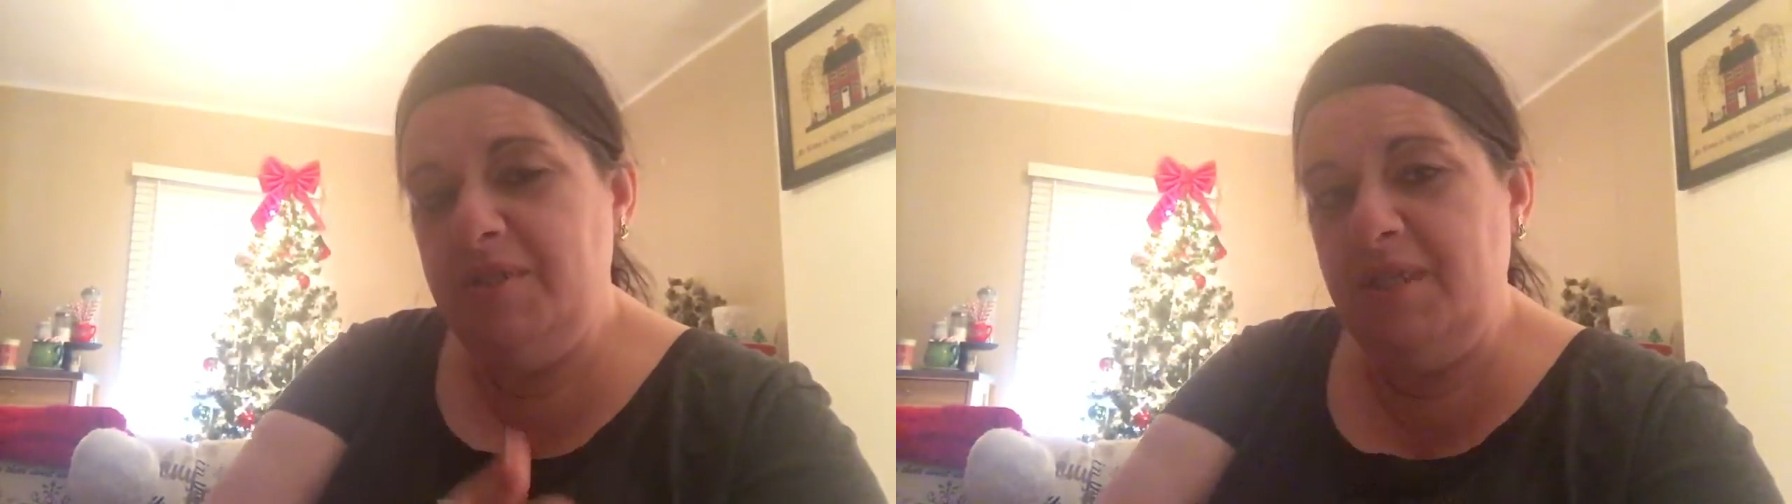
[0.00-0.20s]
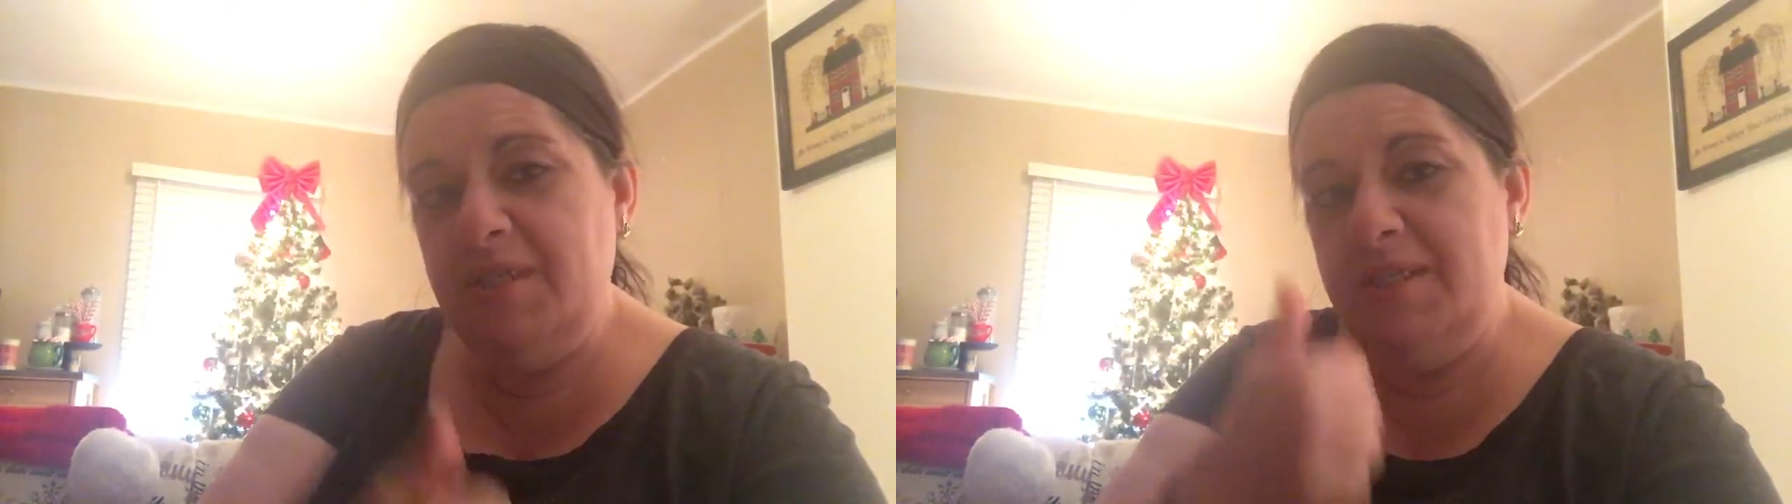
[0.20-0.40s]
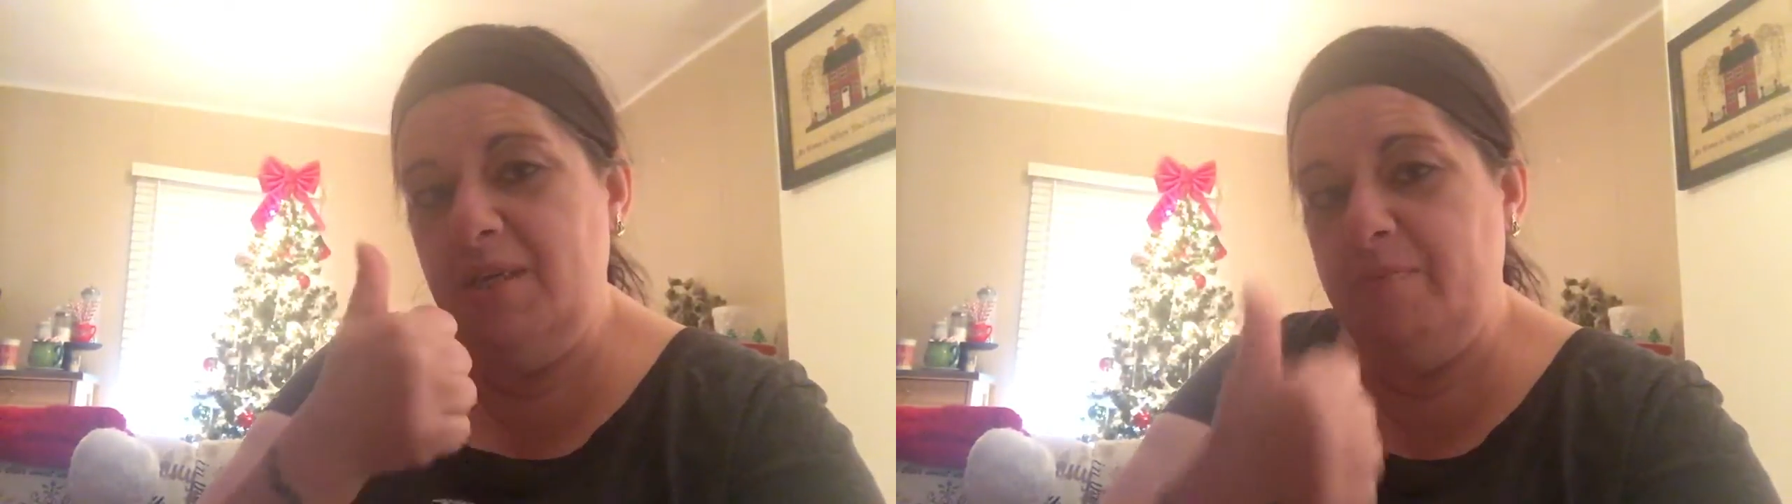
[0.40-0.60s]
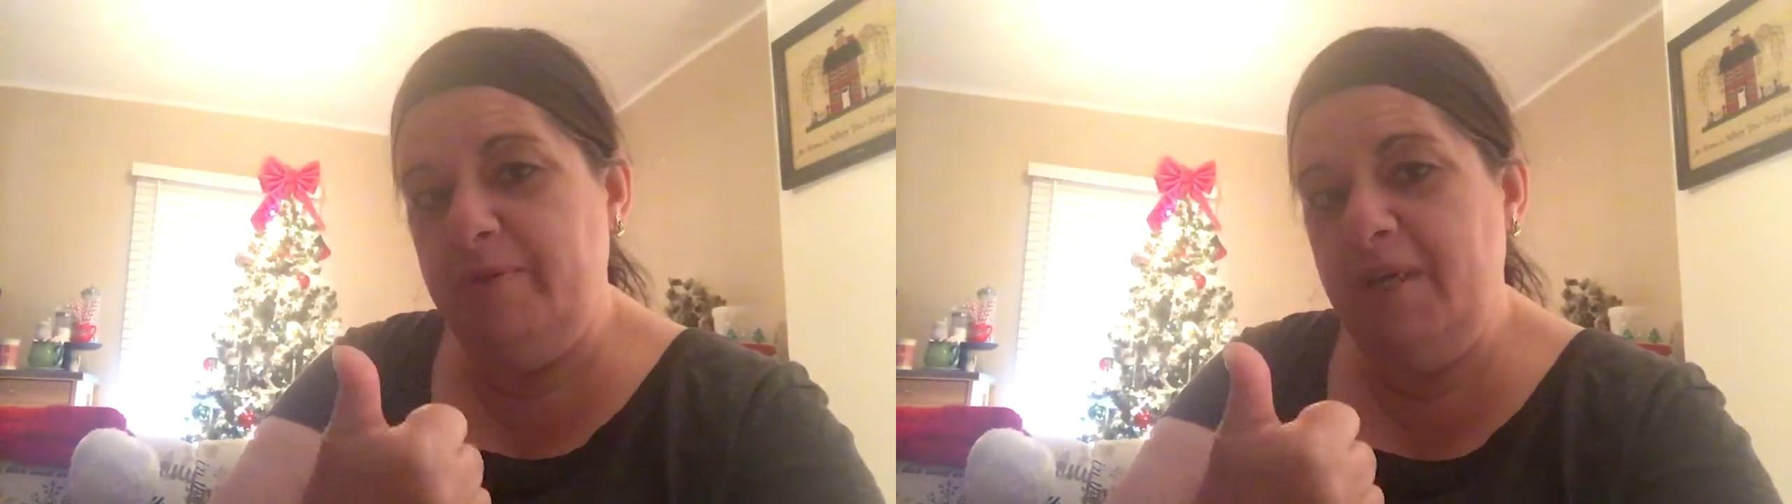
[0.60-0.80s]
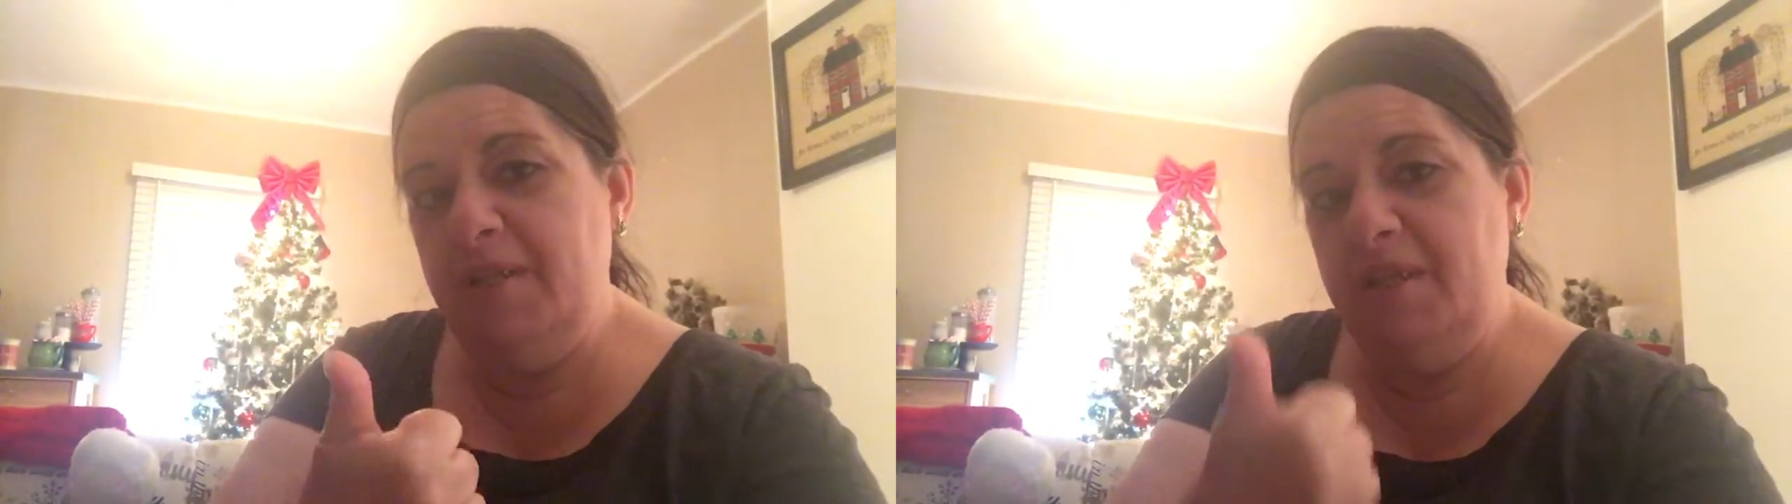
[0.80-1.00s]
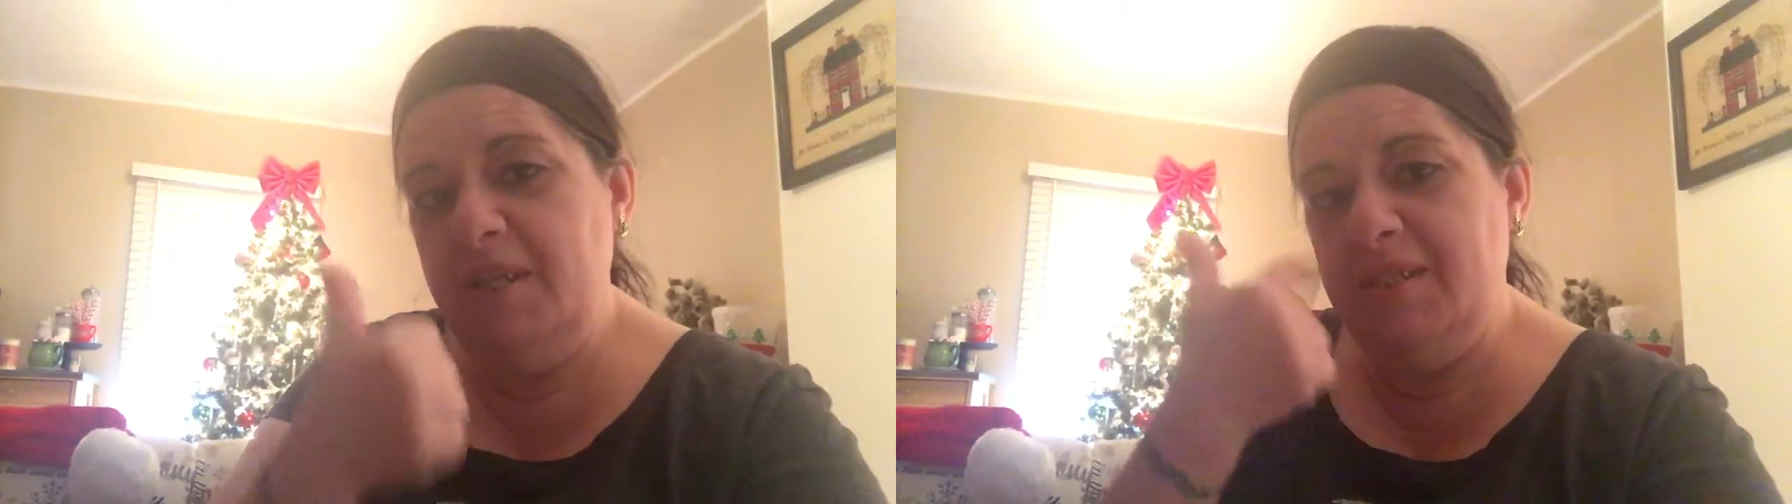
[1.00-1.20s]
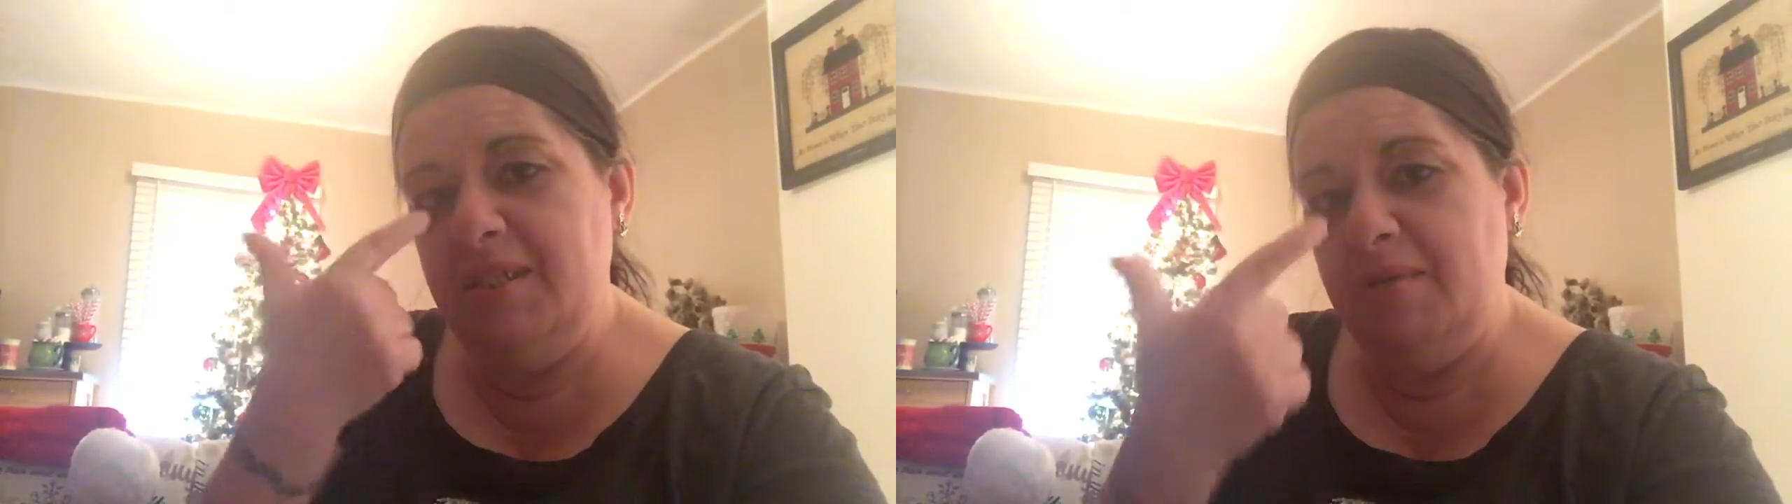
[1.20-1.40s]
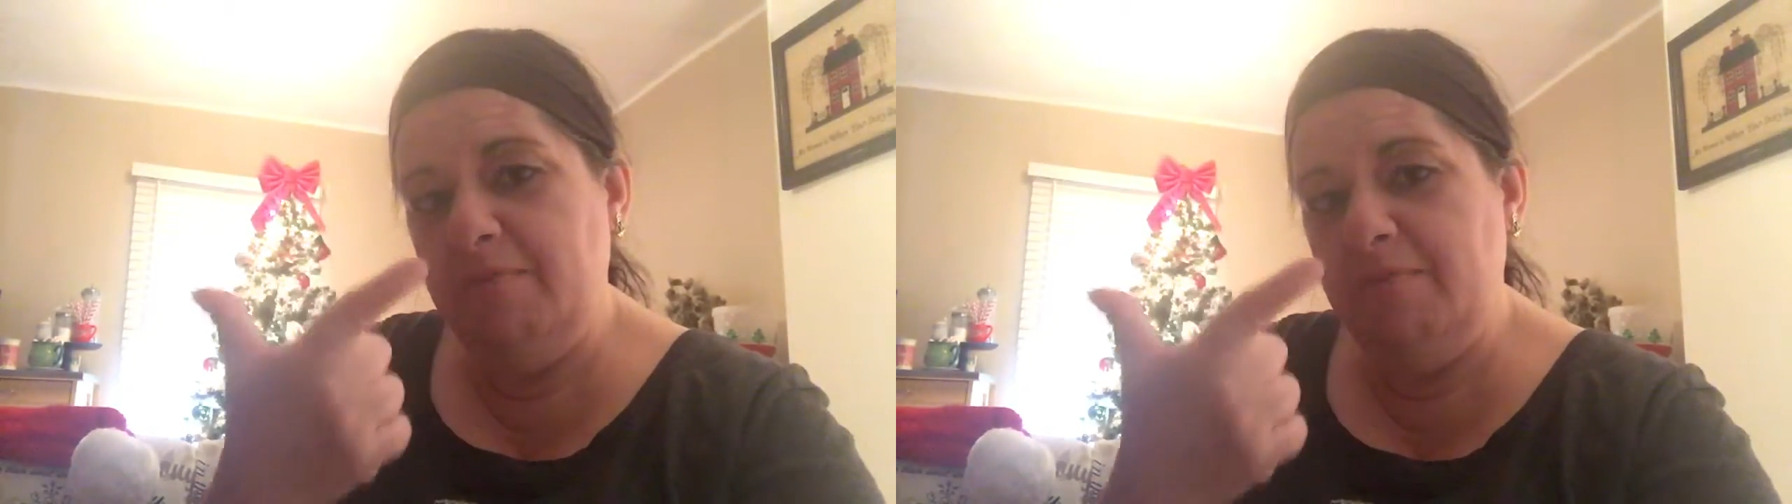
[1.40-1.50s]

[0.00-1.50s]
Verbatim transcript: They sell bread, they sell